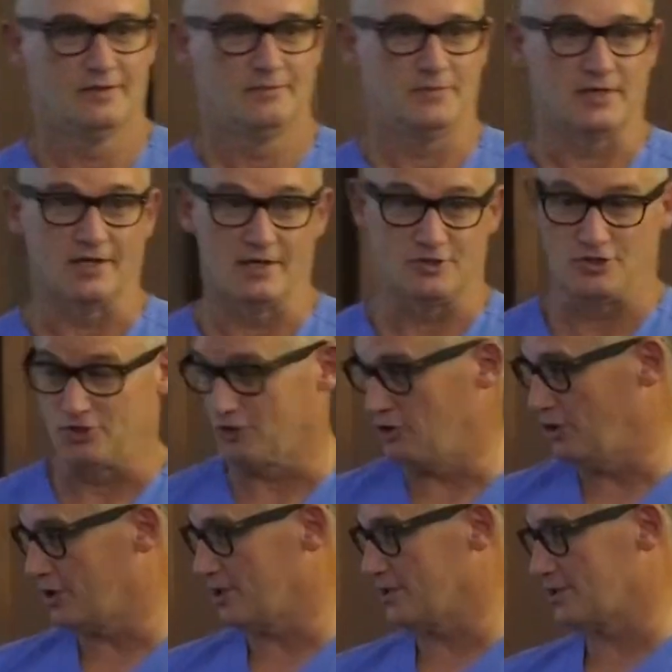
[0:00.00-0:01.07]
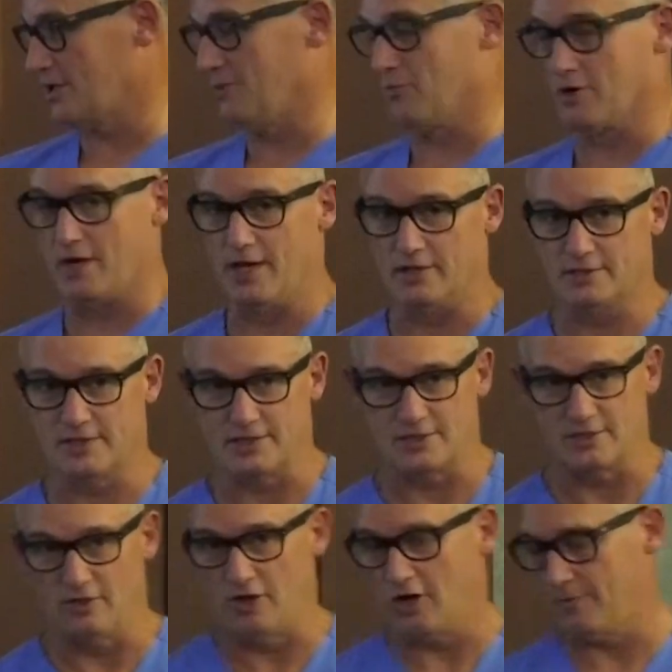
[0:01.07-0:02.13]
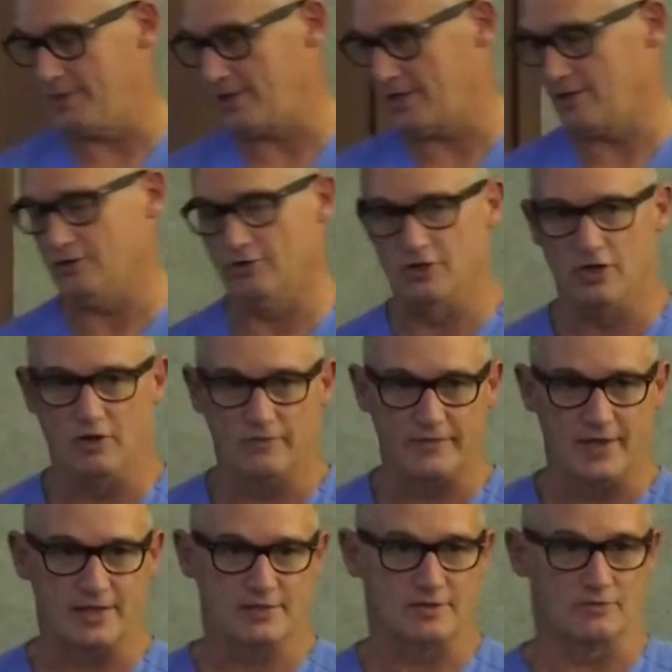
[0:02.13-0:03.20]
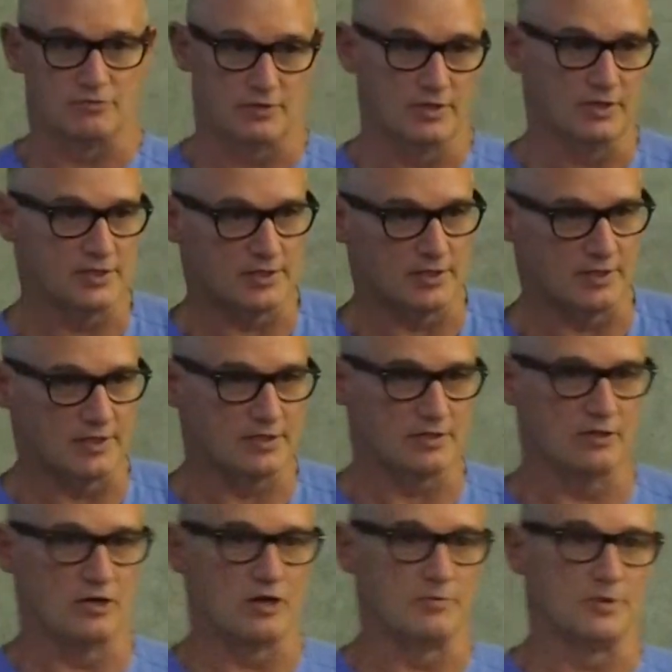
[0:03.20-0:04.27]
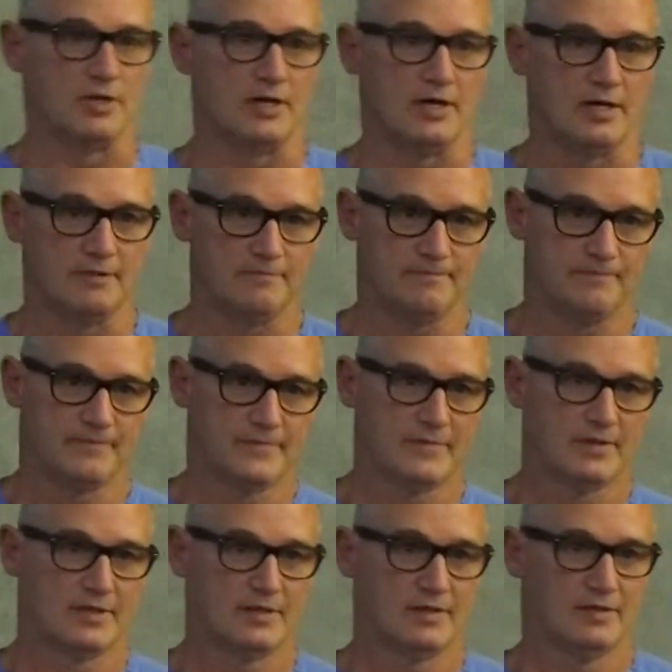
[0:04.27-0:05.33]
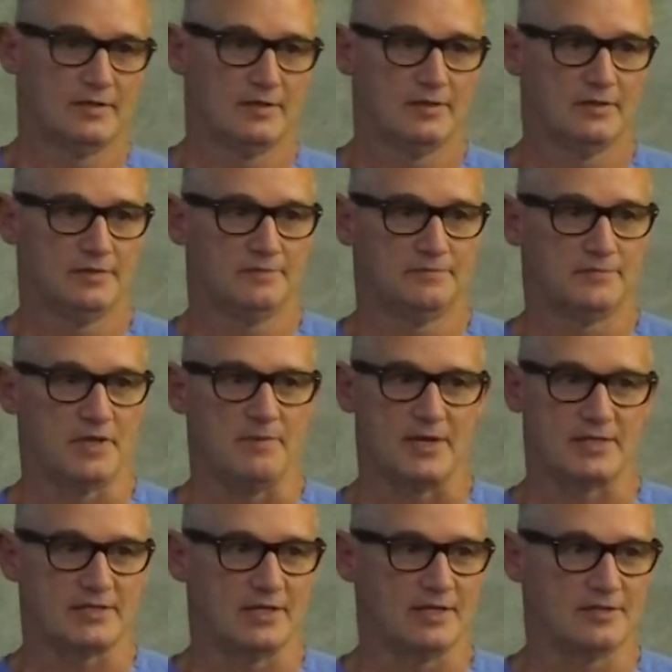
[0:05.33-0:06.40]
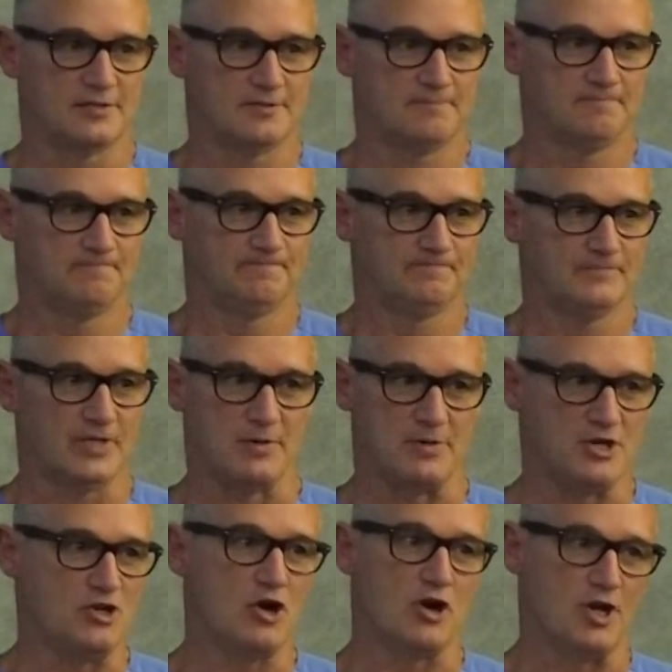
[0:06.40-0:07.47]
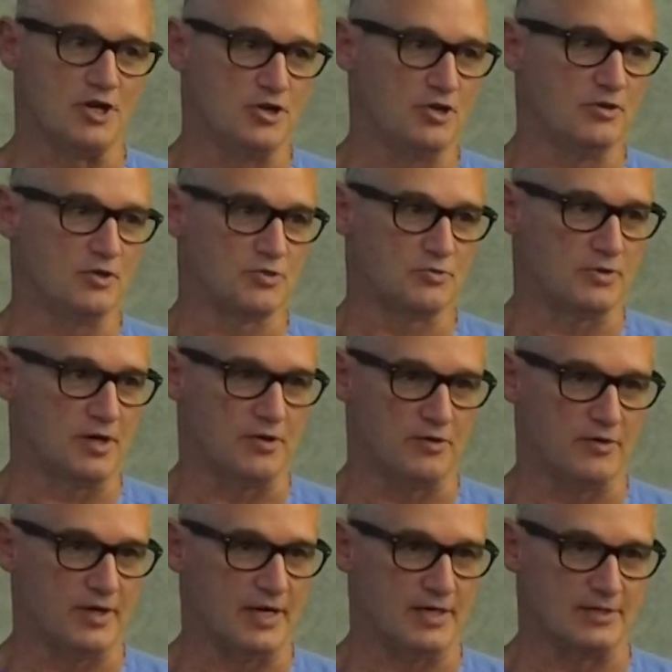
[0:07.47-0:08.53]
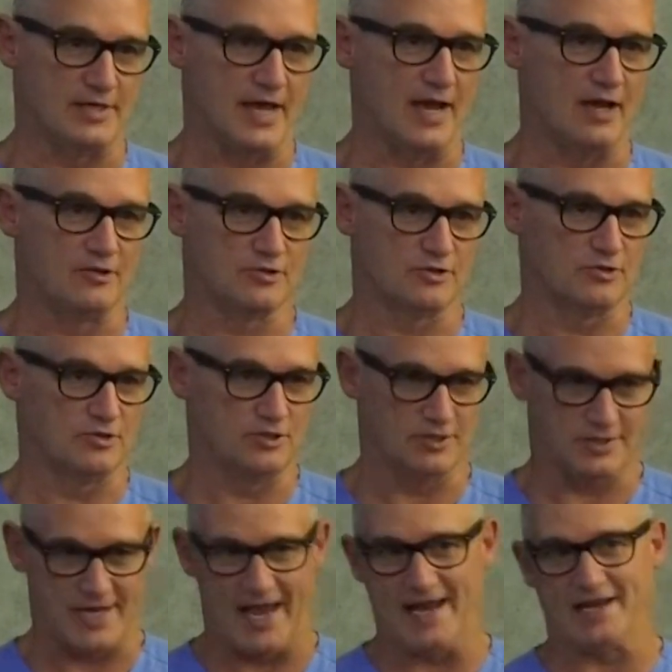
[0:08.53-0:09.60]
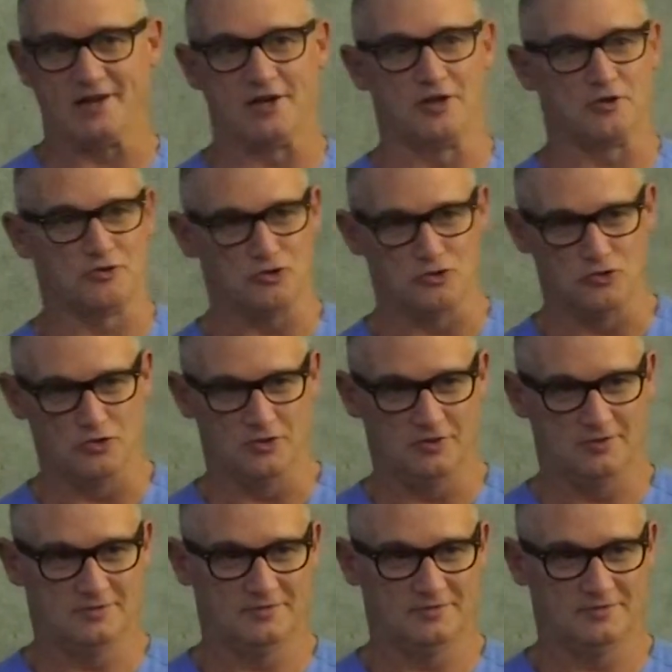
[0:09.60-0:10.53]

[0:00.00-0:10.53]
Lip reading: Because you're looking somewhere else that's alarming and you'll know if that's a really serious alarm or not. Does that make sense? I mean, you already do this with other things now, so you're just adding another tool.